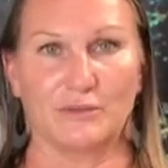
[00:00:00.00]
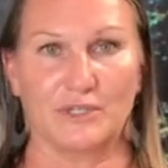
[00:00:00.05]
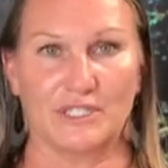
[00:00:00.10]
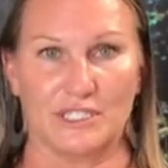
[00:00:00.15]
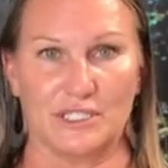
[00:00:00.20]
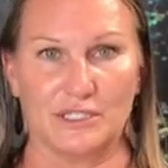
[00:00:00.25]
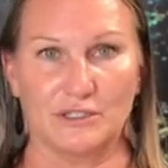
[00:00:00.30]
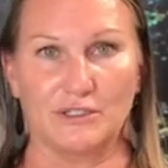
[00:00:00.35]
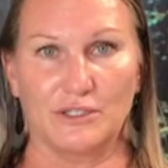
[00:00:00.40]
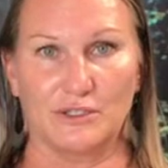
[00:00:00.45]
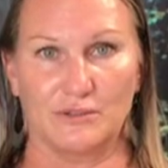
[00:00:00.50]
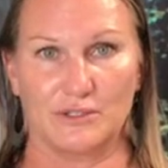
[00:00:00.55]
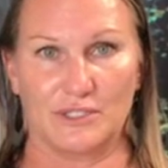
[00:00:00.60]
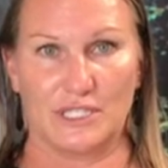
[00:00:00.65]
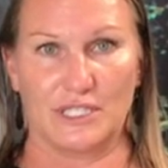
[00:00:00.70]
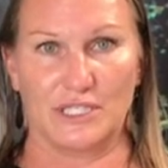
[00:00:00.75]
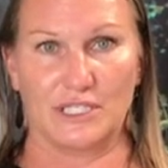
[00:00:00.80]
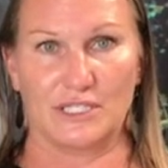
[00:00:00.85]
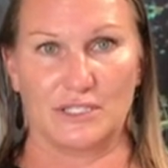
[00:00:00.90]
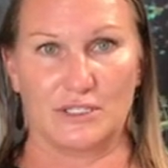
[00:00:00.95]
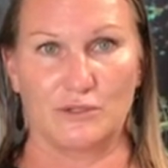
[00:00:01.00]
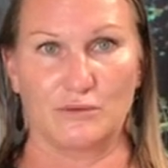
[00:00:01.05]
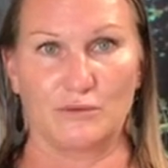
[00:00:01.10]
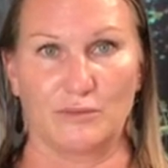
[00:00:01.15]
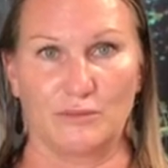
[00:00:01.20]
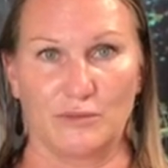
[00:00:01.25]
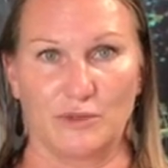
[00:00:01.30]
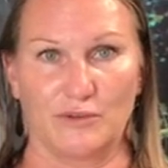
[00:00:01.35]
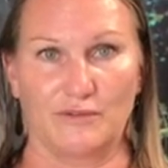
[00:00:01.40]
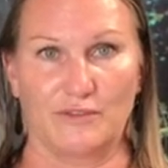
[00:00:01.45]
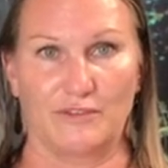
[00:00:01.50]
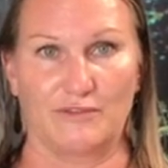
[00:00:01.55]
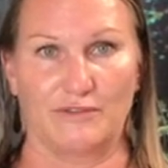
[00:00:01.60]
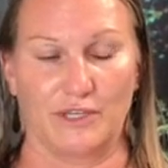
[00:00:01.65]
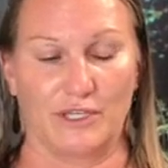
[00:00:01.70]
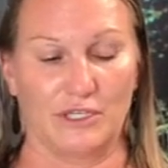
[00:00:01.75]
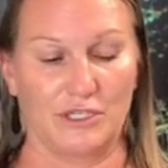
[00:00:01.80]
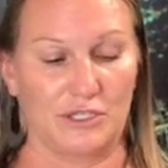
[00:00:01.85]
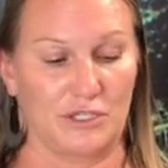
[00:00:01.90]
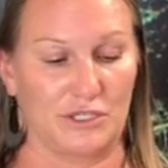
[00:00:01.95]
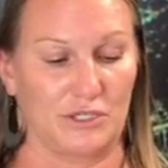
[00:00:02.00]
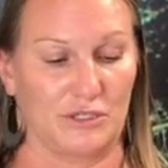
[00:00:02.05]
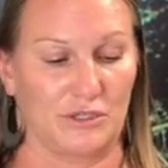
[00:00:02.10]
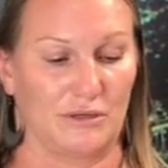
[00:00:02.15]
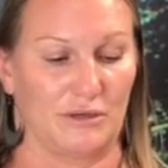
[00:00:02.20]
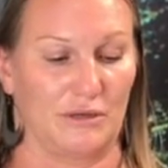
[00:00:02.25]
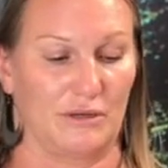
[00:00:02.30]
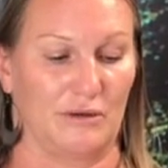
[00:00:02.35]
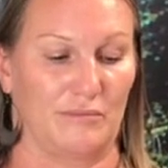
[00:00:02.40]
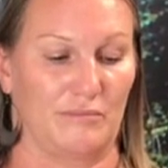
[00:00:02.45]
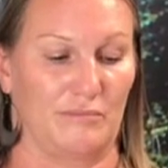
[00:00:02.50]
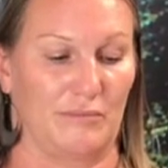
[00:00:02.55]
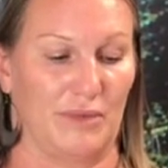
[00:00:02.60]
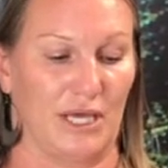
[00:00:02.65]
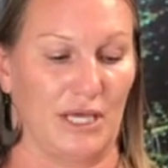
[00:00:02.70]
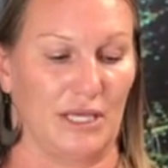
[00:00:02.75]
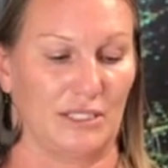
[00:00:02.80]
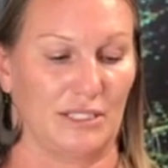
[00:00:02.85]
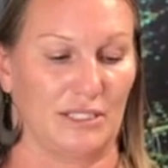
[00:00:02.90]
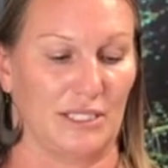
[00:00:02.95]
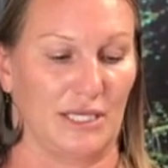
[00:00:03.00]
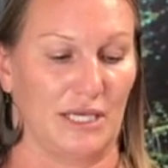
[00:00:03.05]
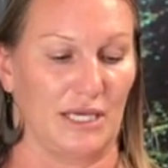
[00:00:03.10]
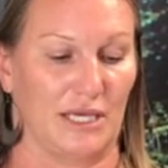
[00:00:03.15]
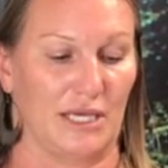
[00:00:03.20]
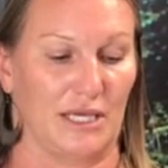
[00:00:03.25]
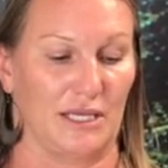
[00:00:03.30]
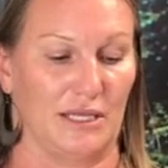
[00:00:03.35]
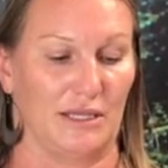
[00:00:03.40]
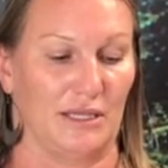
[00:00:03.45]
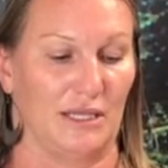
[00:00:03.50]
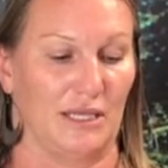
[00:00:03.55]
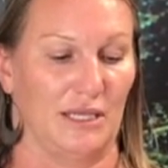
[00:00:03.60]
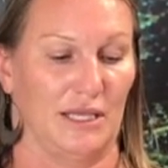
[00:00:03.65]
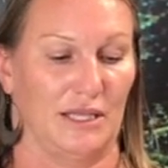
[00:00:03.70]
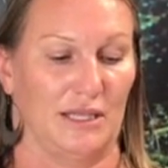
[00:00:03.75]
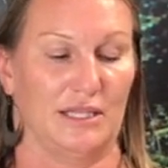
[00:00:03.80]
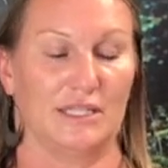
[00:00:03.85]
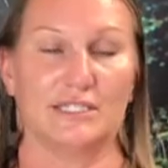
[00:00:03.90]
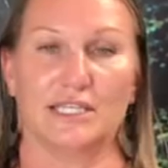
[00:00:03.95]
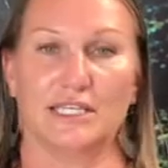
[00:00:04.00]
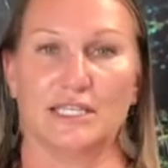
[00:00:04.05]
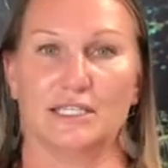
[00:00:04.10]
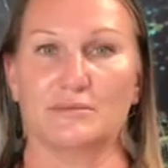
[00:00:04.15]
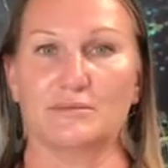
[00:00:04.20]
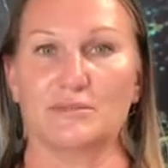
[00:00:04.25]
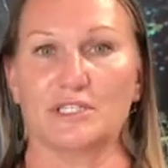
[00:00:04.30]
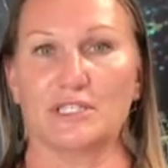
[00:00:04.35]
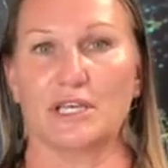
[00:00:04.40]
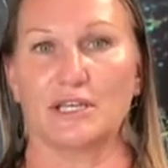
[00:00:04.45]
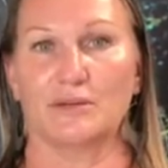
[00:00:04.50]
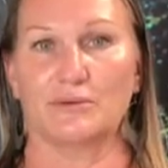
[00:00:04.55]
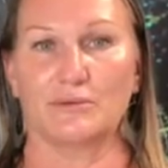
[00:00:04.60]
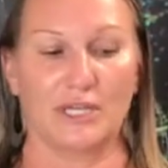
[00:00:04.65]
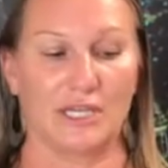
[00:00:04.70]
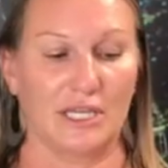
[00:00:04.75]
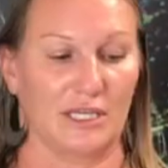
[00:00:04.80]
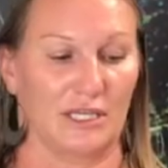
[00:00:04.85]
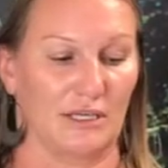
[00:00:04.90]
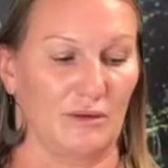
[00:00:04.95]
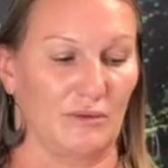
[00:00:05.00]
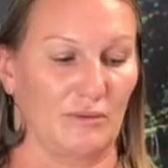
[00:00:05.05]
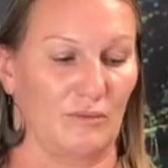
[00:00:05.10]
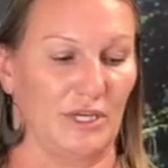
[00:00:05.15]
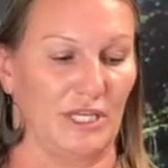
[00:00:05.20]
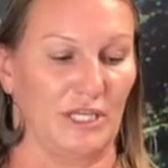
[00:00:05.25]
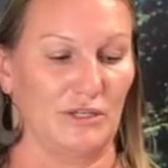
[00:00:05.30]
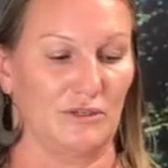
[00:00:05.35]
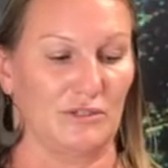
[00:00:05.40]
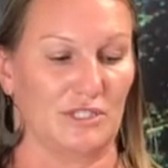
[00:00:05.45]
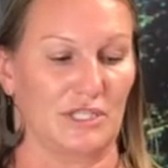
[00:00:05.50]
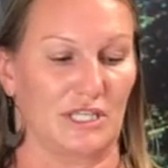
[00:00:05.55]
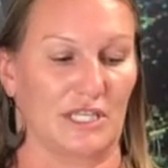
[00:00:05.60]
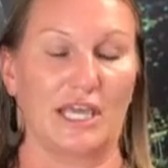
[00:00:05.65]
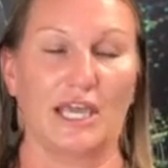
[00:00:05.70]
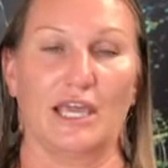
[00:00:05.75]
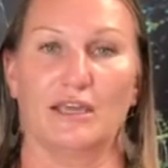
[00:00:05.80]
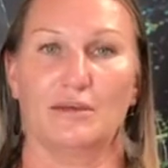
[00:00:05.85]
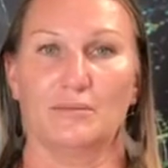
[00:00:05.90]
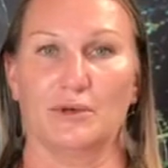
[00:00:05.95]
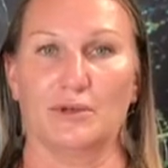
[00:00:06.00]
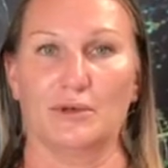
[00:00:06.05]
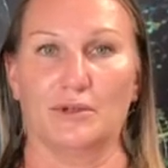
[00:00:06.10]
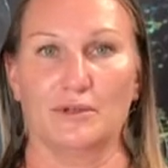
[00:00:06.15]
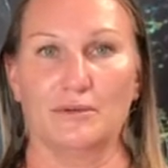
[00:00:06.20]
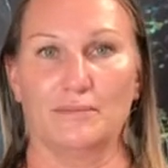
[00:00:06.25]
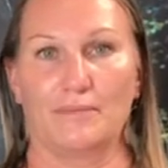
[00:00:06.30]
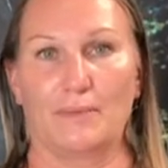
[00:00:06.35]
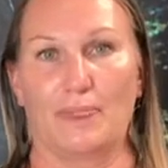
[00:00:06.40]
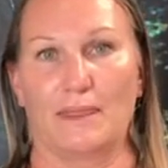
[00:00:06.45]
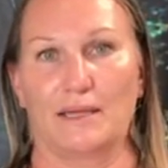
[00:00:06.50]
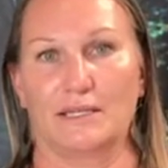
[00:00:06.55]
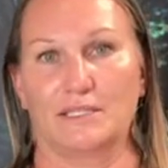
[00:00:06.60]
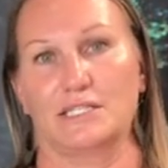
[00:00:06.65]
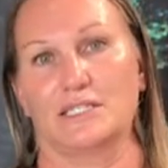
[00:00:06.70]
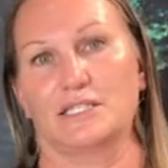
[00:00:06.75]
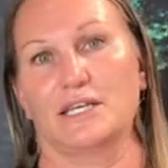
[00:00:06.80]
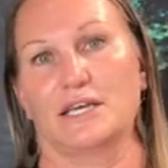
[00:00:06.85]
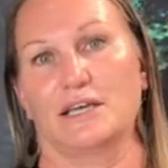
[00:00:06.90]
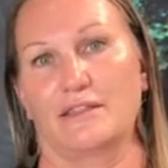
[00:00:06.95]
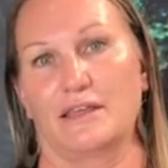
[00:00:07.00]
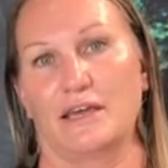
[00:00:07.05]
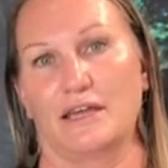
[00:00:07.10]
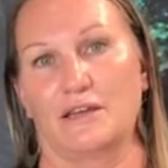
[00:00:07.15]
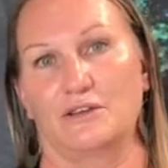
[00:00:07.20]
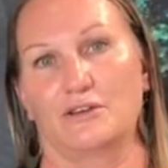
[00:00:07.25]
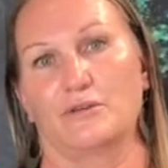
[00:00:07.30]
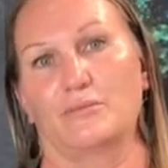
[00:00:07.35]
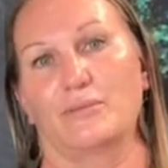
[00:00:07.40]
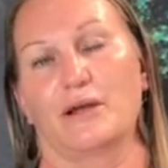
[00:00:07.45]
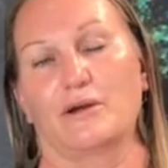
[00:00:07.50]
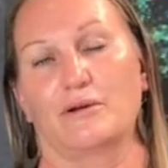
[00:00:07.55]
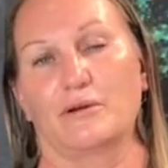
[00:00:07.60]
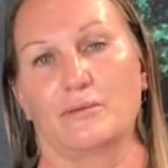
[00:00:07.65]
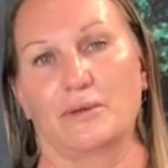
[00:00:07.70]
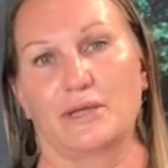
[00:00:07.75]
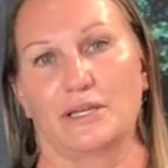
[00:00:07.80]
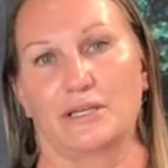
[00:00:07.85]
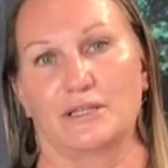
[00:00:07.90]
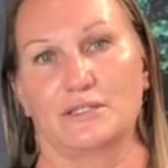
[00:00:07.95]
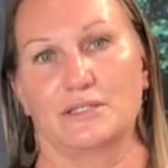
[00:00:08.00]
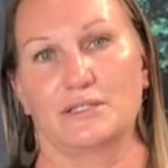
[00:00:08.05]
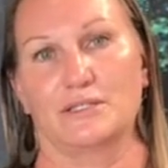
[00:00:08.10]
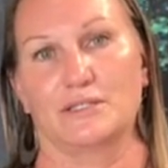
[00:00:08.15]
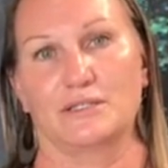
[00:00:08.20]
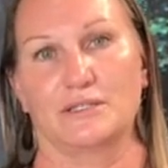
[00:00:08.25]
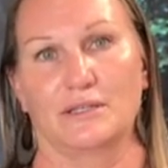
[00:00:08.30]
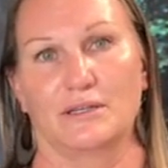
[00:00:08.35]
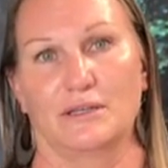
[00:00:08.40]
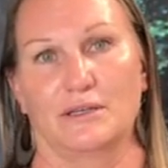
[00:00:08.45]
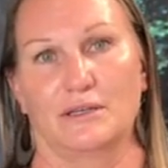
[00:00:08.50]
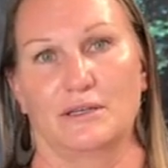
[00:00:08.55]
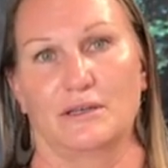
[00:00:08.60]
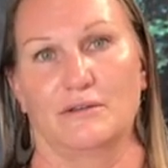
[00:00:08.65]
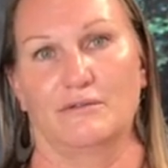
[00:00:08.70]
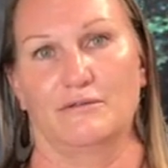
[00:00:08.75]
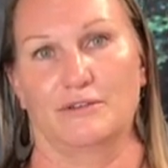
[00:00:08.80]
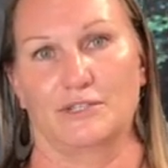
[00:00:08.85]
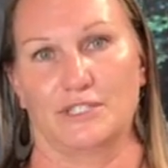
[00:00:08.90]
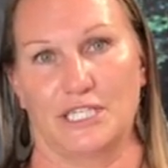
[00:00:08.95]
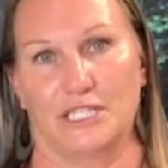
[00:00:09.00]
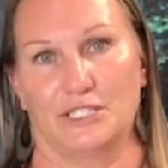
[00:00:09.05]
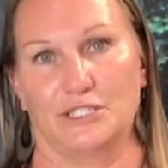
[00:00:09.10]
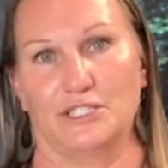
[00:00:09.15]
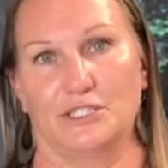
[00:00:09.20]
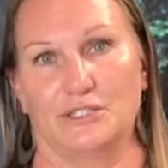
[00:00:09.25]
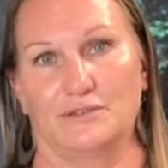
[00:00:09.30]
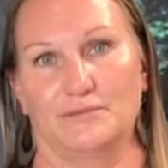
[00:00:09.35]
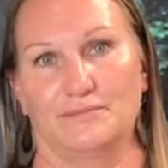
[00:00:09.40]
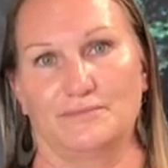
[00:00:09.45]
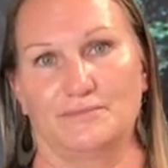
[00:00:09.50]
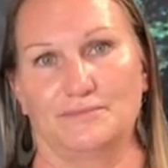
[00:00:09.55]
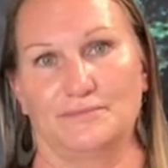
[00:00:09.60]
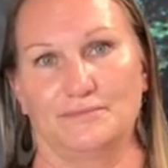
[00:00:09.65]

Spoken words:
We still use this to remove the fish, but the tandem slide ring, we use the cable to tuck that in your power bands for tension.